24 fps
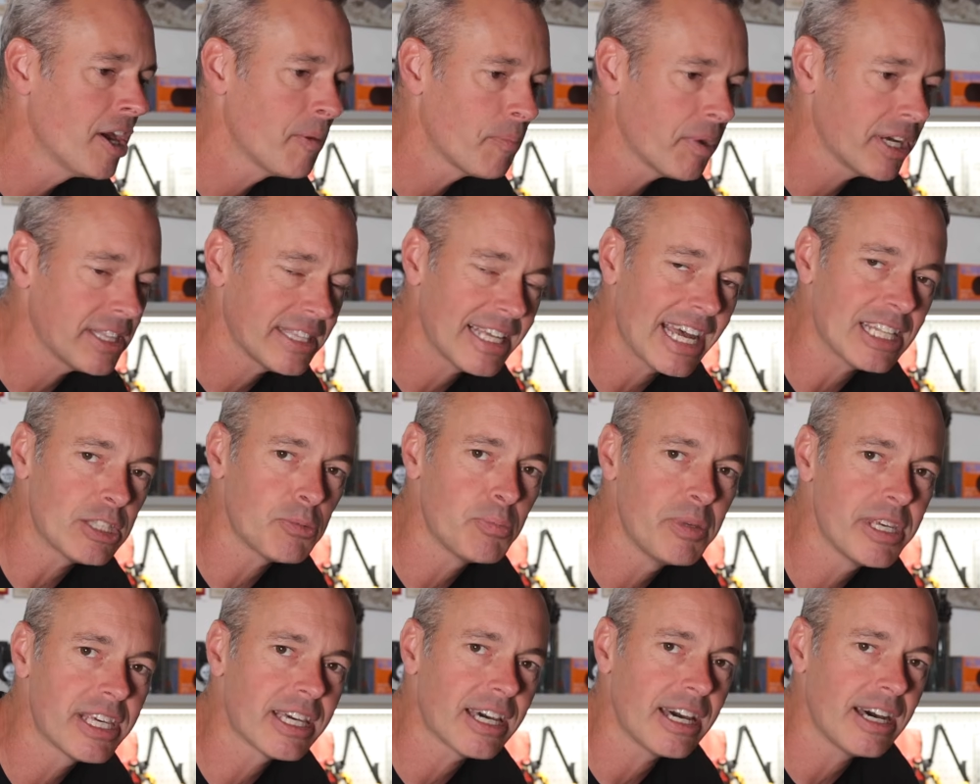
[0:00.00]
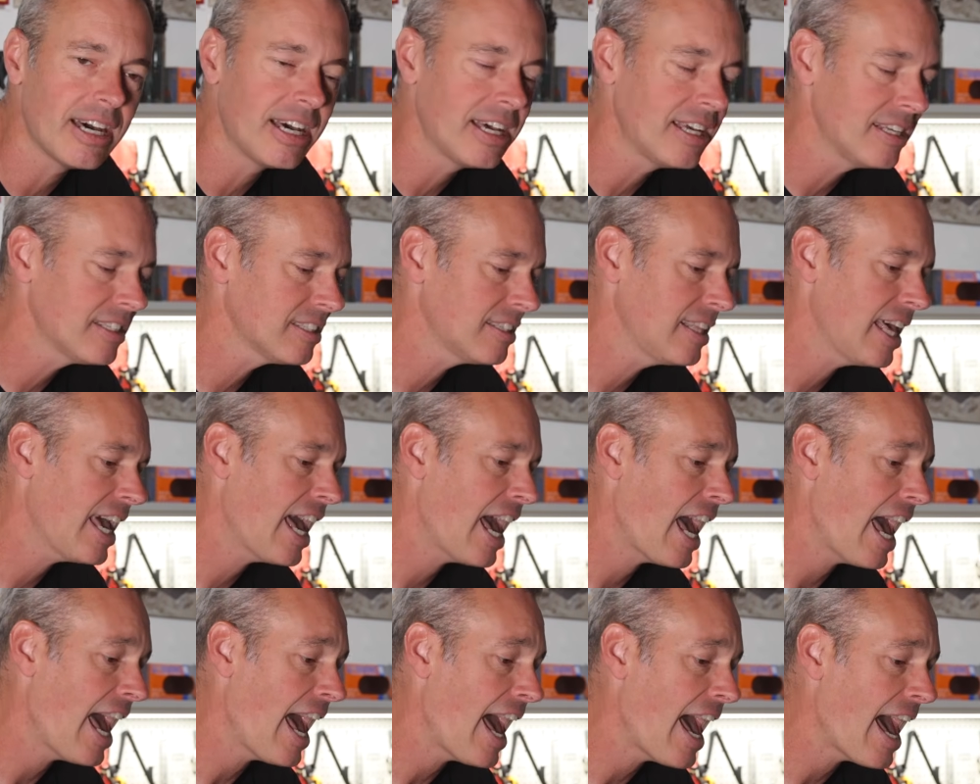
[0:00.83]
but that's because they
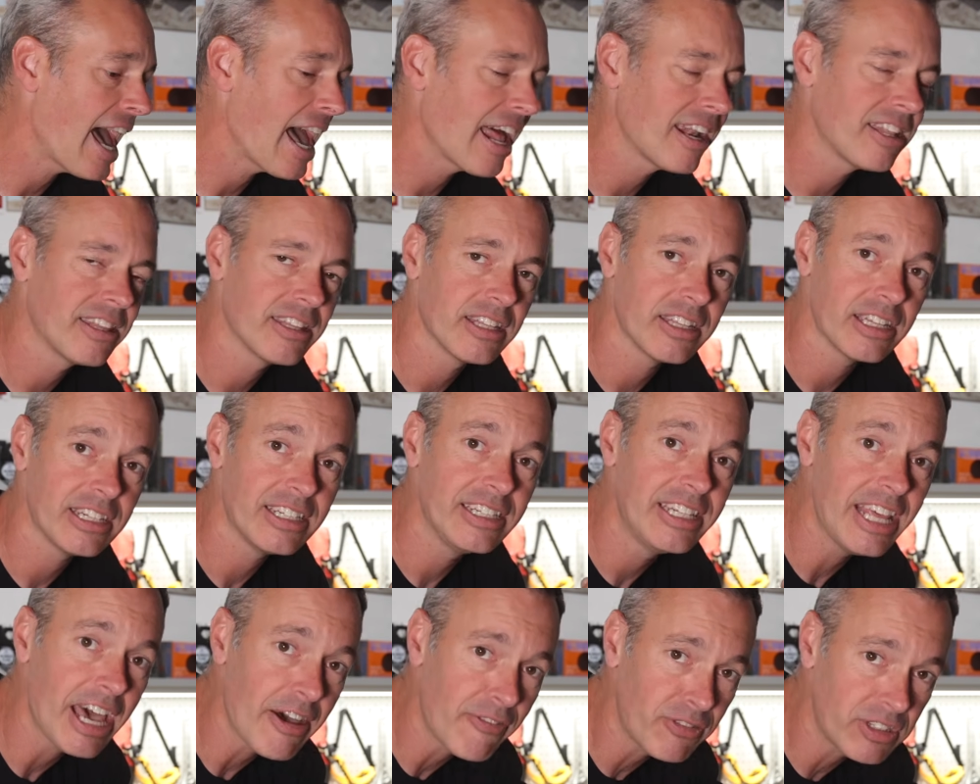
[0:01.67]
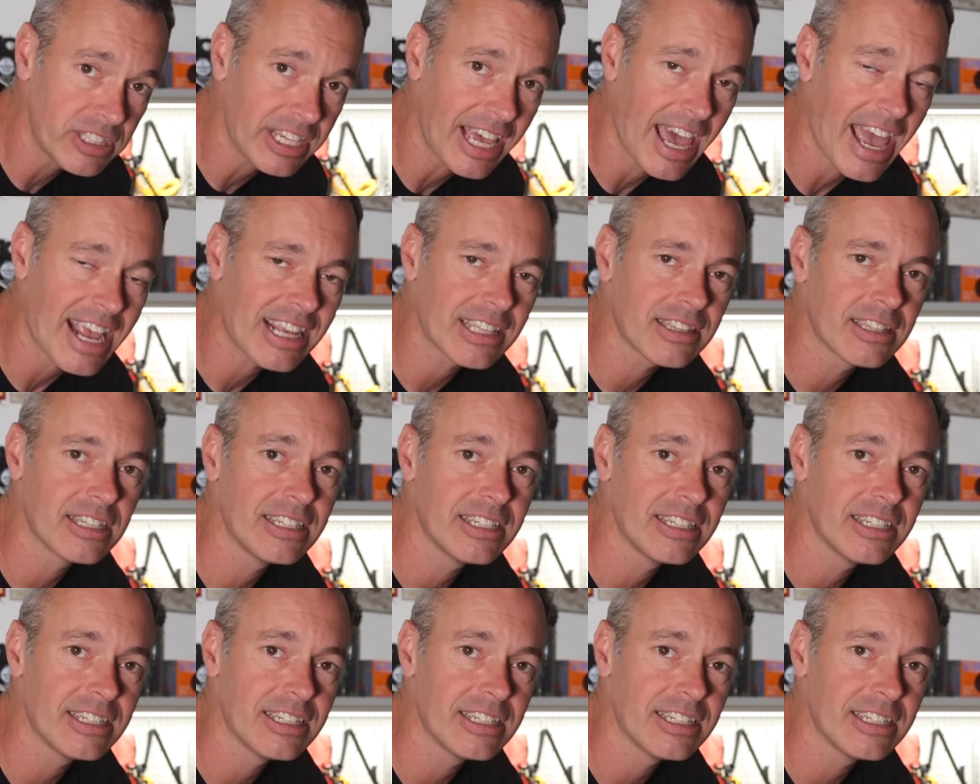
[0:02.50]
add the DEF tank,